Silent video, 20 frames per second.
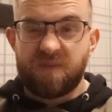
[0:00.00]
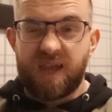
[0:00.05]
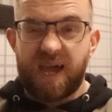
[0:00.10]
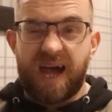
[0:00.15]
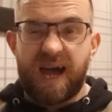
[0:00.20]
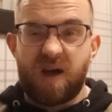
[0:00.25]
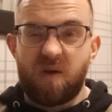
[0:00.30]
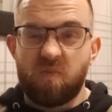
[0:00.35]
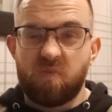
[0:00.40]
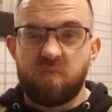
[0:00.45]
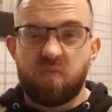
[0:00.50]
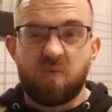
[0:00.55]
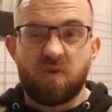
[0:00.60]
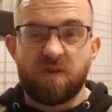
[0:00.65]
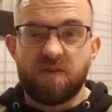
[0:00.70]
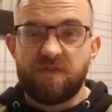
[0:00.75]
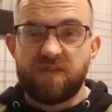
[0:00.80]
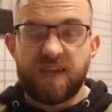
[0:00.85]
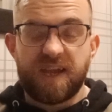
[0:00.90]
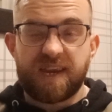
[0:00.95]
I
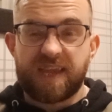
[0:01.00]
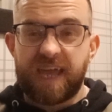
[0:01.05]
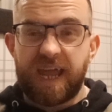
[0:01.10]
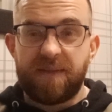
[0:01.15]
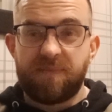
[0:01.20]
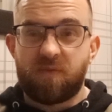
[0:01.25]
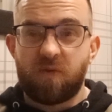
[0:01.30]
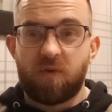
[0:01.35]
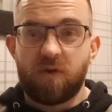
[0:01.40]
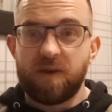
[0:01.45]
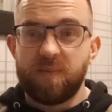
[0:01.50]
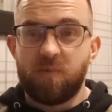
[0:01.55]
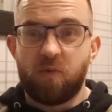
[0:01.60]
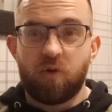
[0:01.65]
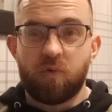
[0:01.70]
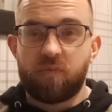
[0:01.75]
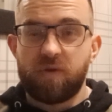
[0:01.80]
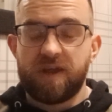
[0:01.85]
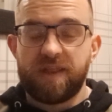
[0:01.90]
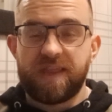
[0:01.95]
would have said keep Tony
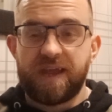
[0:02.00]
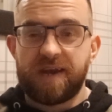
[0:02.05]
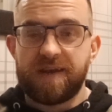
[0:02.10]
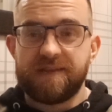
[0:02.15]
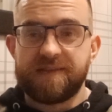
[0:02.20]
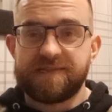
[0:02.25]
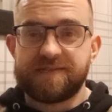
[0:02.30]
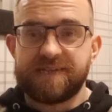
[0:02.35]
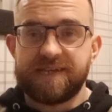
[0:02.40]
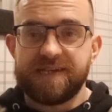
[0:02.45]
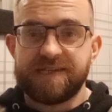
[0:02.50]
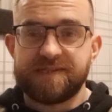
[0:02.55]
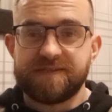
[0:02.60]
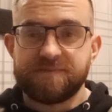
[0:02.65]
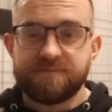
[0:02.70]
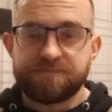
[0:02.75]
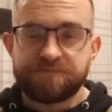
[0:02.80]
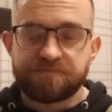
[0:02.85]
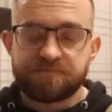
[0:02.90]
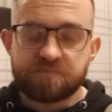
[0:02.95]
Mowbray at the end of the season.
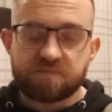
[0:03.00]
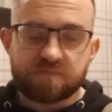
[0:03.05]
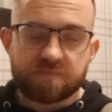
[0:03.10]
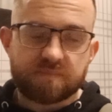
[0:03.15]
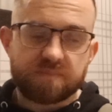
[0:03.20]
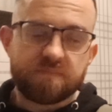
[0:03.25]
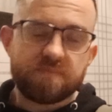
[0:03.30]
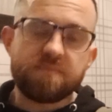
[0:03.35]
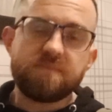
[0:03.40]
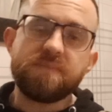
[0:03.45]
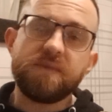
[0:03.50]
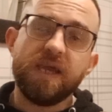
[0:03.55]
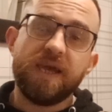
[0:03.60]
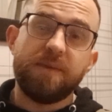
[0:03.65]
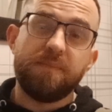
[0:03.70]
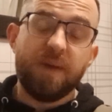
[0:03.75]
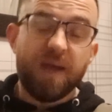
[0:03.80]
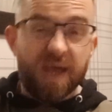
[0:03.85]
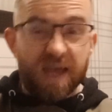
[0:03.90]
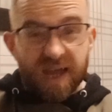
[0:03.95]

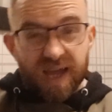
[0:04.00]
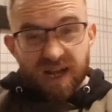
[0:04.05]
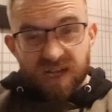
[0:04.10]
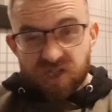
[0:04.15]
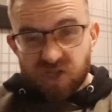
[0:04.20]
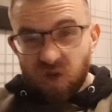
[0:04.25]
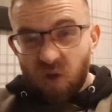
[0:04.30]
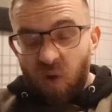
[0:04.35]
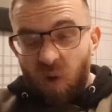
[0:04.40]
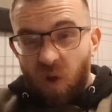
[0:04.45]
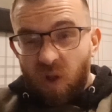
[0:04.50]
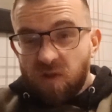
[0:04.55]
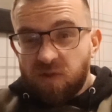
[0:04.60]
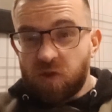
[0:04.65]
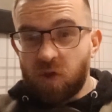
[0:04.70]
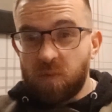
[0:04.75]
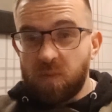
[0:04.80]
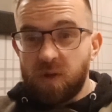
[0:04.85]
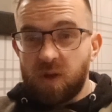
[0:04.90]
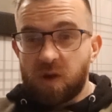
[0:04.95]
It's not all
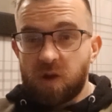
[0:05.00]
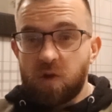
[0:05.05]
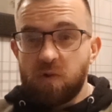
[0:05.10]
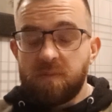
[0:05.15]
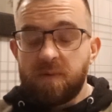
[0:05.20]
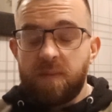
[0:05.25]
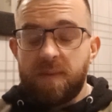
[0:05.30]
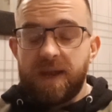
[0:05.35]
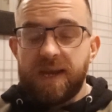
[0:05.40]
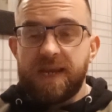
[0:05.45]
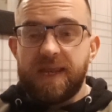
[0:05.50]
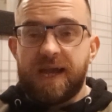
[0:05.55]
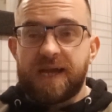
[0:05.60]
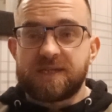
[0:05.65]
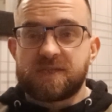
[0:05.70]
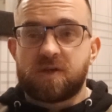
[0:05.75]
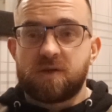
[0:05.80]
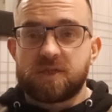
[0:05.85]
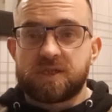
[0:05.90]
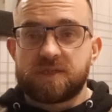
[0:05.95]
doom and gloom. I mean, he
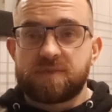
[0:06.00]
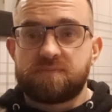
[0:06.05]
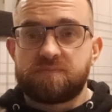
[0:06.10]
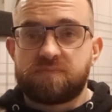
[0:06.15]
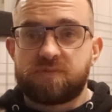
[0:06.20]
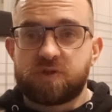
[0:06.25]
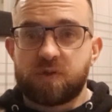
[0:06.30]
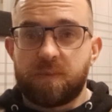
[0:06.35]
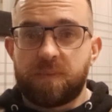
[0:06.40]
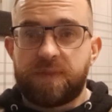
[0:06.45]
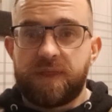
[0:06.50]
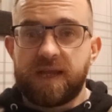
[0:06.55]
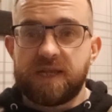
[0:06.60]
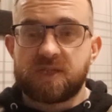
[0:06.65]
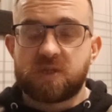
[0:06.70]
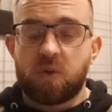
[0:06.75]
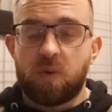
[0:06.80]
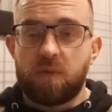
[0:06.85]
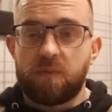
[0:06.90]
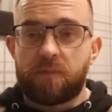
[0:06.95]
has got some
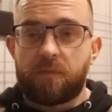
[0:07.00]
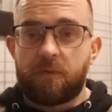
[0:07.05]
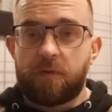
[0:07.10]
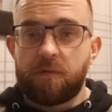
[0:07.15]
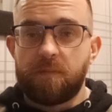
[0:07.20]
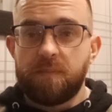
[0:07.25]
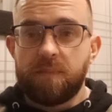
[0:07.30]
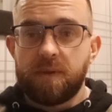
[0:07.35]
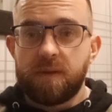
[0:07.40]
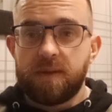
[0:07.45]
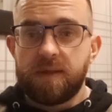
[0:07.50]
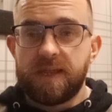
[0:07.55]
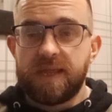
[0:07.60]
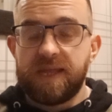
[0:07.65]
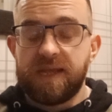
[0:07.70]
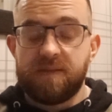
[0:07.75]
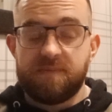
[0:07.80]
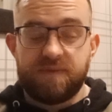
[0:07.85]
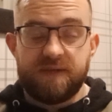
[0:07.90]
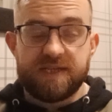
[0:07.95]
things going for him.
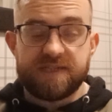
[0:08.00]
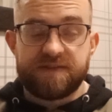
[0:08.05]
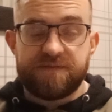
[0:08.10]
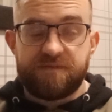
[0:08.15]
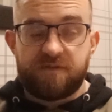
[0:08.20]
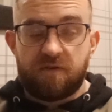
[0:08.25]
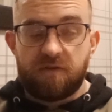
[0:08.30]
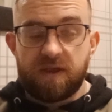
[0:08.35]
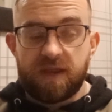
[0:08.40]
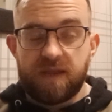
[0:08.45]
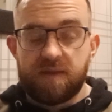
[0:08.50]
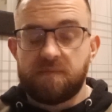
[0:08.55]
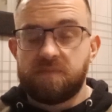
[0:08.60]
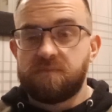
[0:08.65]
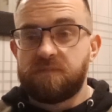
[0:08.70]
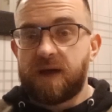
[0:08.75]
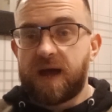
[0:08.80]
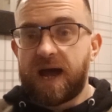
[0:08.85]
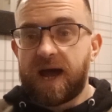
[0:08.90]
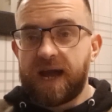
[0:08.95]
He is a very
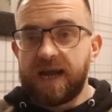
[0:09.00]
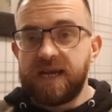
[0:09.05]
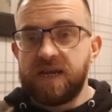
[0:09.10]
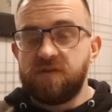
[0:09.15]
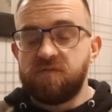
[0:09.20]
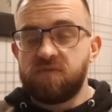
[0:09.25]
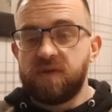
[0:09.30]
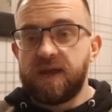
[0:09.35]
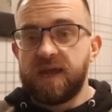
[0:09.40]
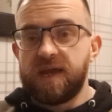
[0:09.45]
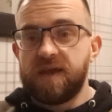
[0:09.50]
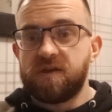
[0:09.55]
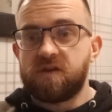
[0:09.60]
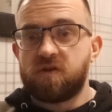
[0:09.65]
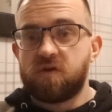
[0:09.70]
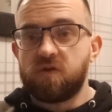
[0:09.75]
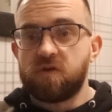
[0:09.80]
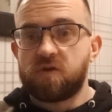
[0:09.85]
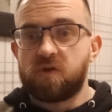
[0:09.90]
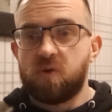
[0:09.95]
highly rated,
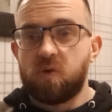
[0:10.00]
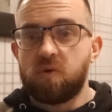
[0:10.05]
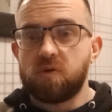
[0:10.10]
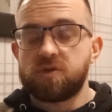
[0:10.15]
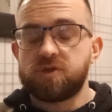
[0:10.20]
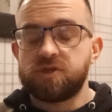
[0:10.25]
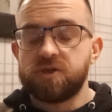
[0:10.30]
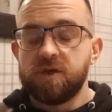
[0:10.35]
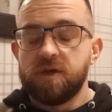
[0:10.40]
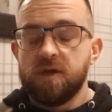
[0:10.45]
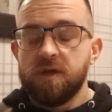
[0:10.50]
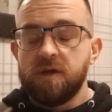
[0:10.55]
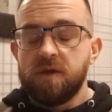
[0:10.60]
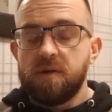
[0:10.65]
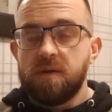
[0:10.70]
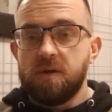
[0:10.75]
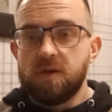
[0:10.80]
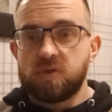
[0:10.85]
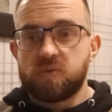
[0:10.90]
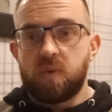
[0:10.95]
good coach
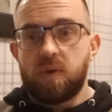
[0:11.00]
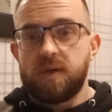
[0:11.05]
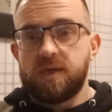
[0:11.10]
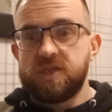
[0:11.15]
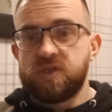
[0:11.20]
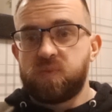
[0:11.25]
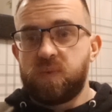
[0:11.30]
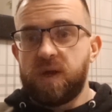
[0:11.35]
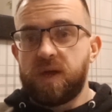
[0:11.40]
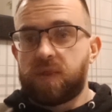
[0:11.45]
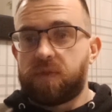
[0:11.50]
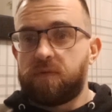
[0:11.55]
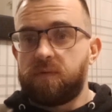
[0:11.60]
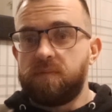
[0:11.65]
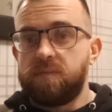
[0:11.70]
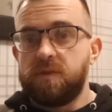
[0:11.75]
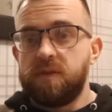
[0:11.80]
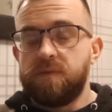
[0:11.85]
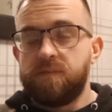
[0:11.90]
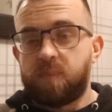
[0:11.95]
who's worked his way
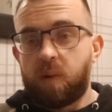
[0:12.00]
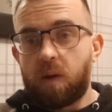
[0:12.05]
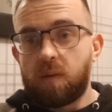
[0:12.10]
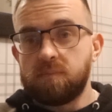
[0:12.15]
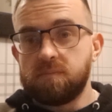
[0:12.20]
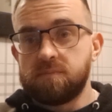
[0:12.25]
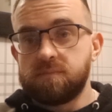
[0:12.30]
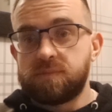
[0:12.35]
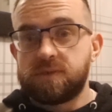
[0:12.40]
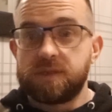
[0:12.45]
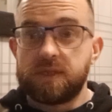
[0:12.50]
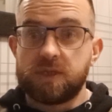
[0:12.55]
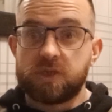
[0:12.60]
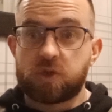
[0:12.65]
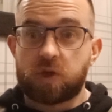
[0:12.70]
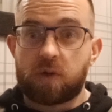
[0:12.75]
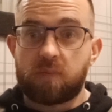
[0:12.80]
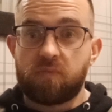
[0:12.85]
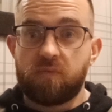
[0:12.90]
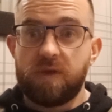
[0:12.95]
from the bottom to the
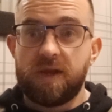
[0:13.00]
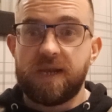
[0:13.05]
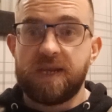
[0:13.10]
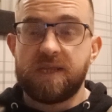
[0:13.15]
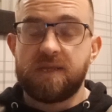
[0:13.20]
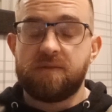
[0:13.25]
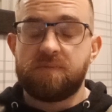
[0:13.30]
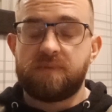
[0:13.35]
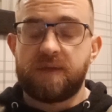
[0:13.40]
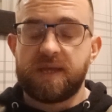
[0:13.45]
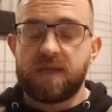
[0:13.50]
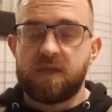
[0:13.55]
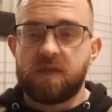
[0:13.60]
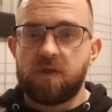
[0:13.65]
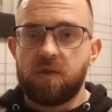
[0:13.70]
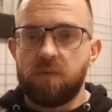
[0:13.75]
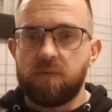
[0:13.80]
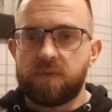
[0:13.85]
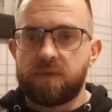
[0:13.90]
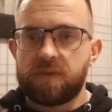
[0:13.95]
top, really, like
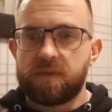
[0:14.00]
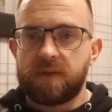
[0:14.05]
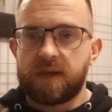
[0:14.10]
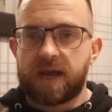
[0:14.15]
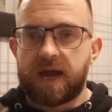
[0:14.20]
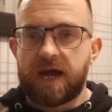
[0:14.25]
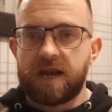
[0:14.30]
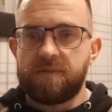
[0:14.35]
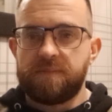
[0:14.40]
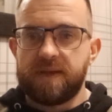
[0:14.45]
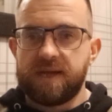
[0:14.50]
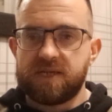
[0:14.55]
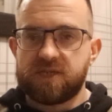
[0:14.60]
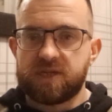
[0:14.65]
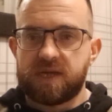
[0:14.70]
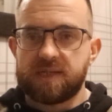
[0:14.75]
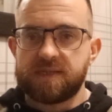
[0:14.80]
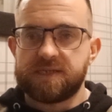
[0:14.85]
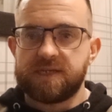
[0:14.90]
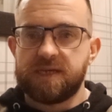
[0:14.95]
youth academy at
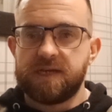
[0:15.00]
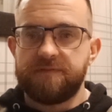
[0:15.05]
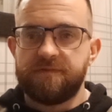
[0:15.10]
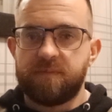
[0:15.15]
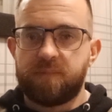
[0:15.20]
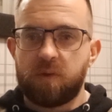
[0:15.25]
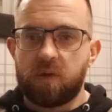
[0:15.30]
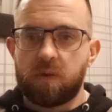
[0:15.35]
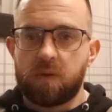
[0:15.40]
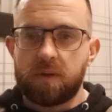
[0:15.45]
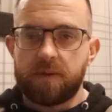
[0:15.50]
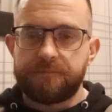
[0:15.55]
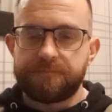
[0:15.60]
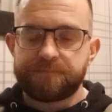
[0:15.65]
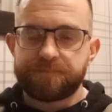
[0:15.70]
Chelsea and Liverpool.